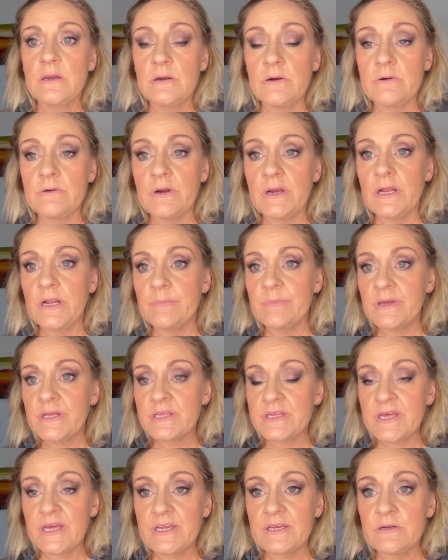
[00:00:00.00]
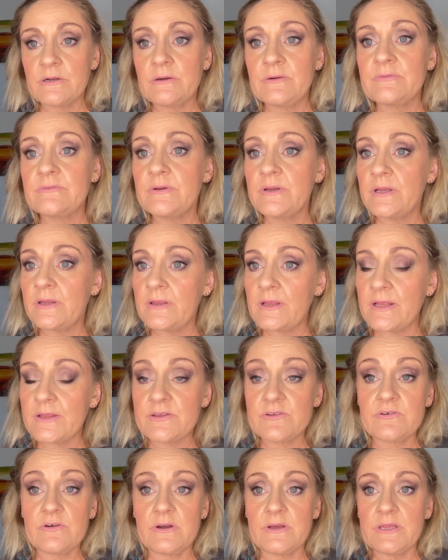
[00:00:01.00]
All right, I'm going to take it off and
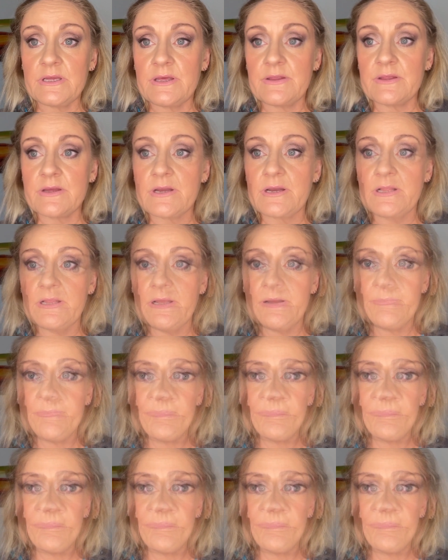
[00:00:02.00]
let's try the other color.